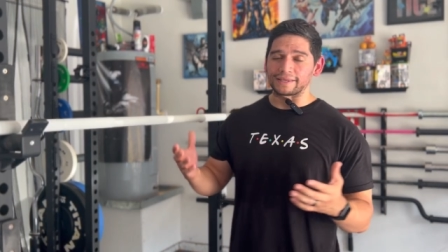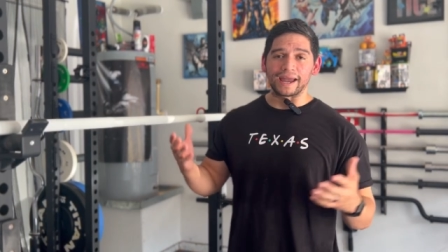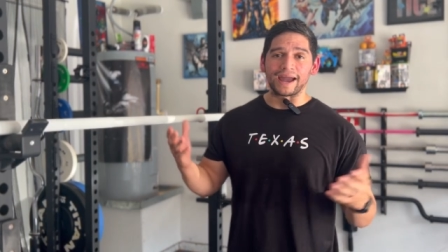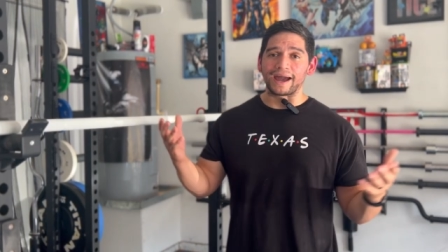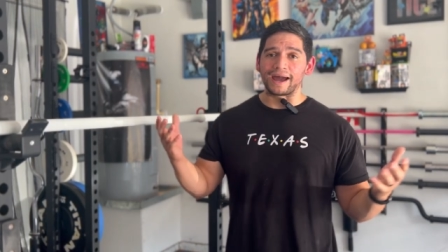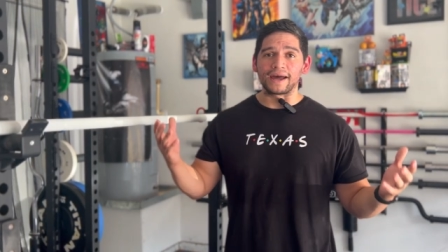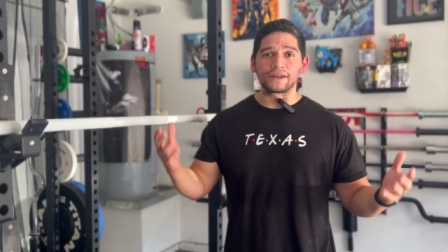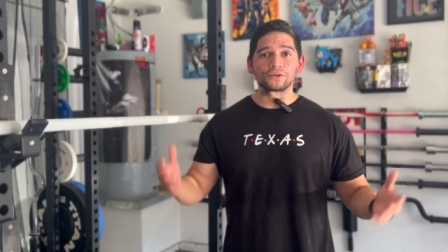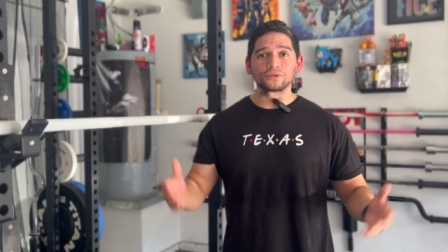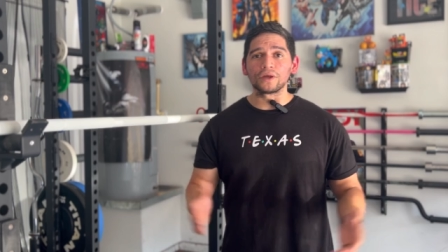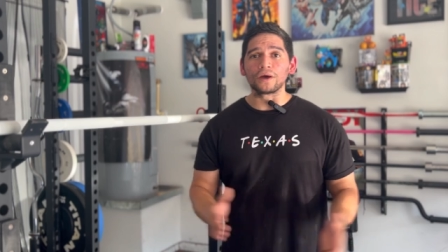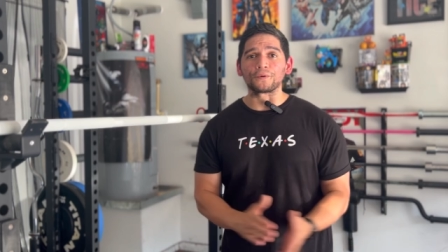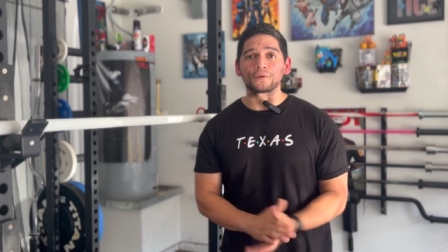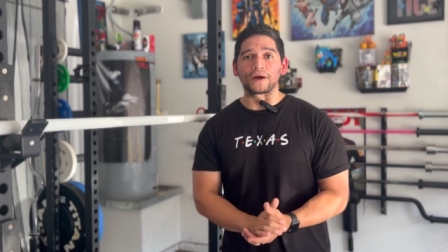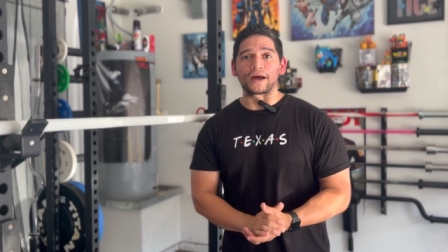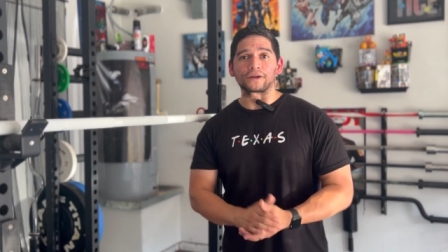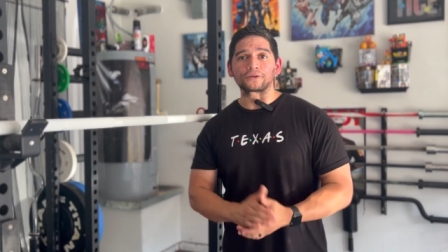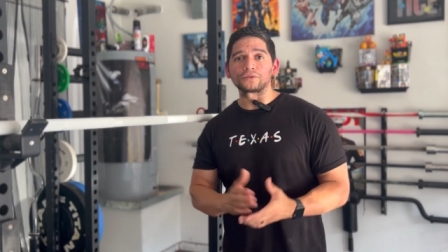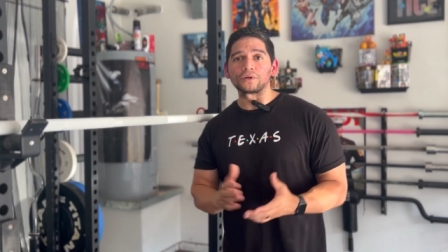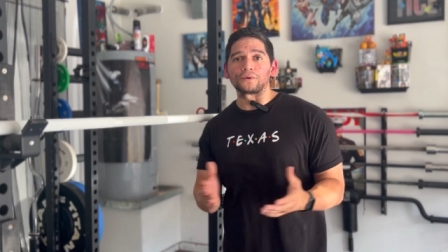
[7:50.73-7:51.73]
yeah, I don't know.
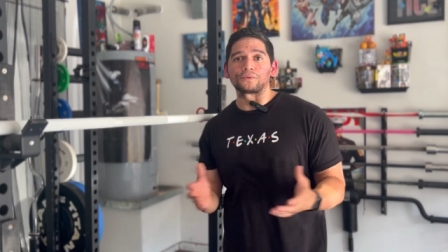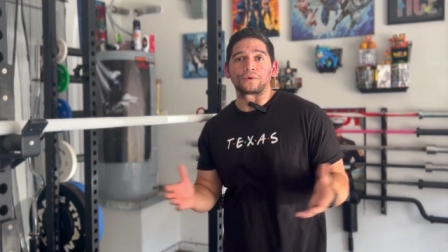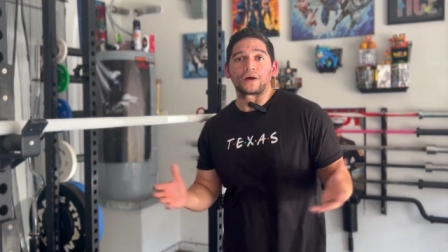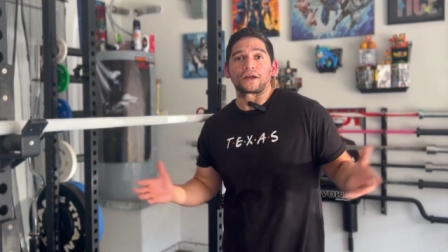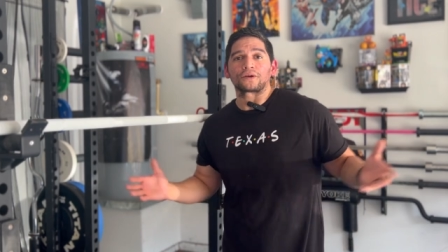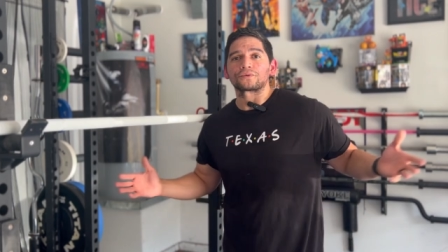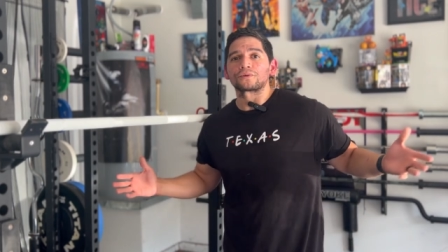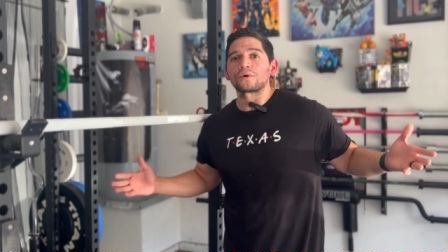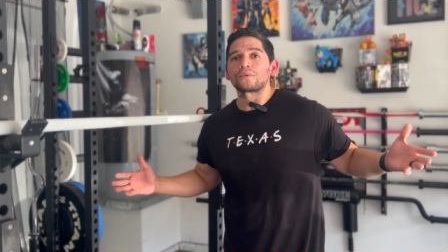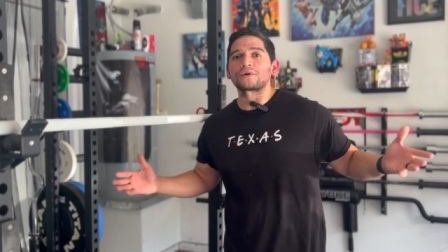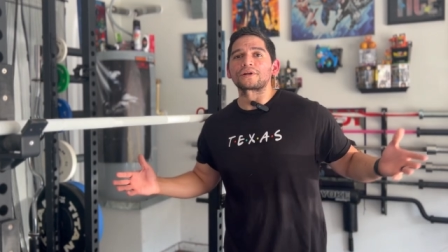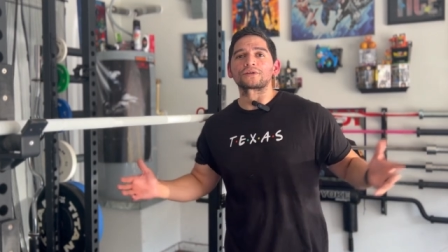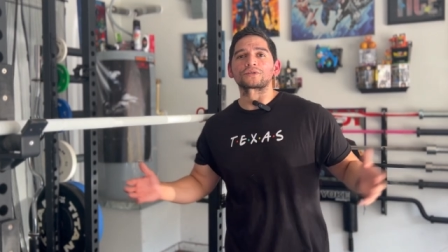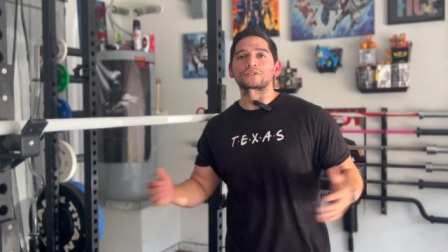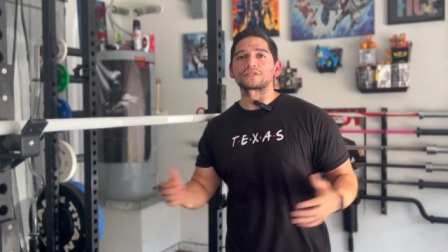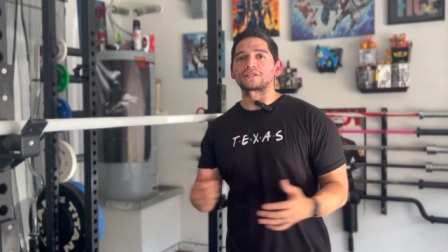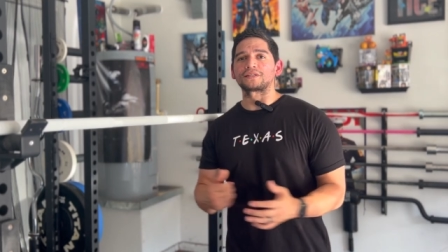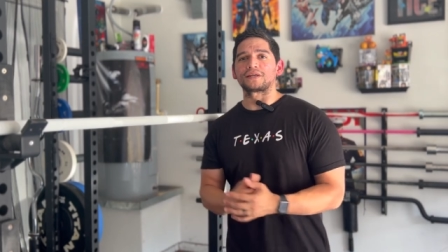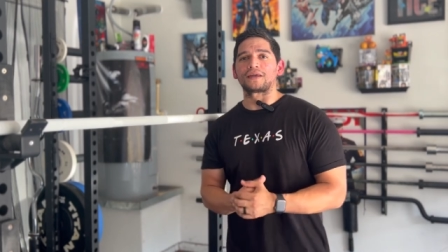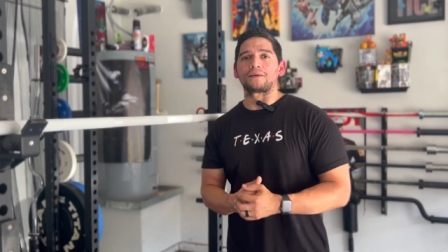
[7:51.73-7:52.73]
I don't know. I don't know what else
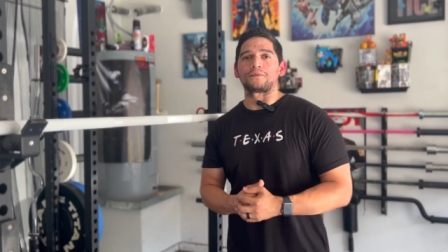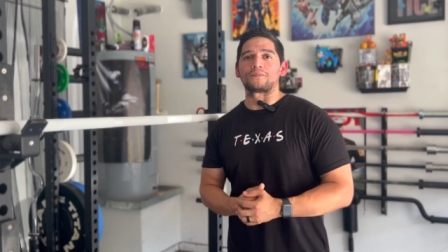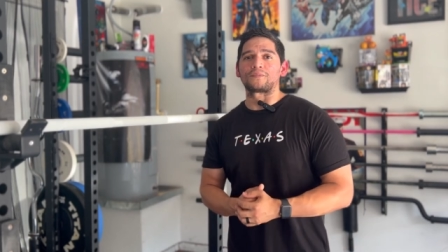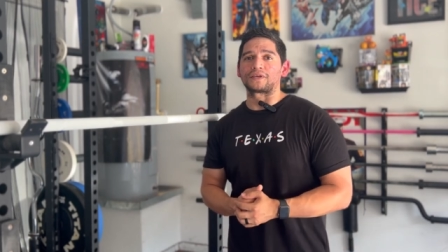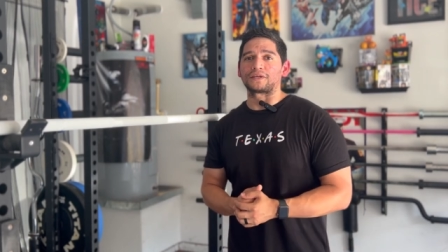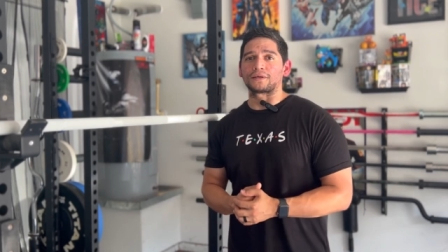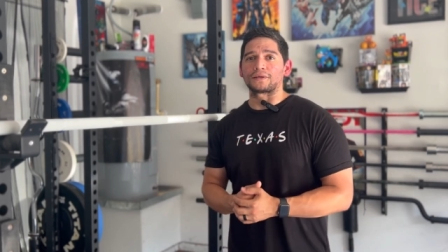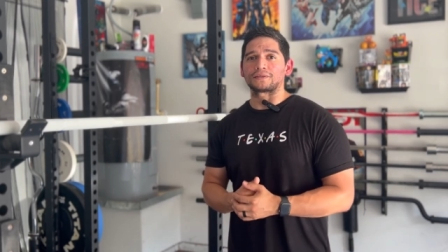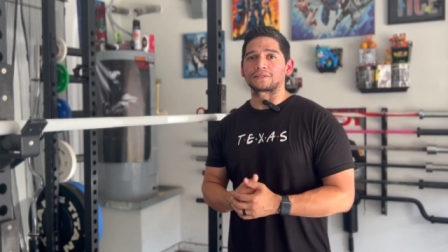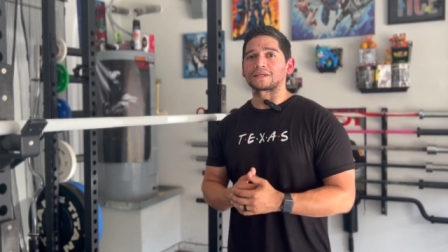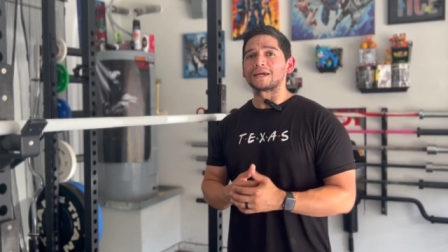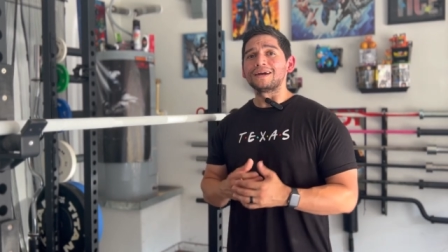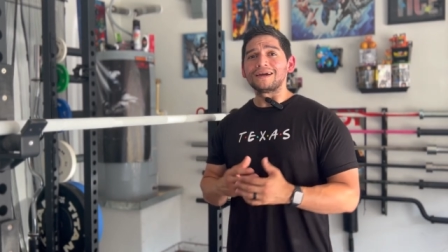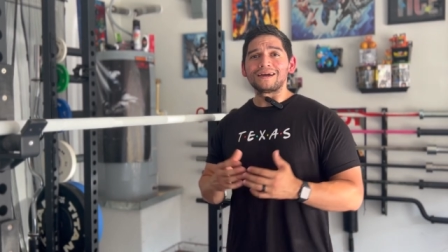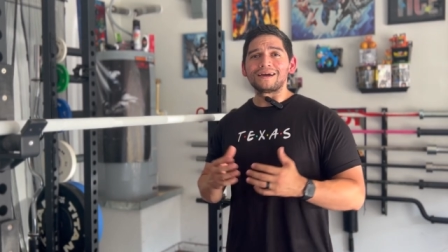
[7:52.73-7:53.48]
to say because,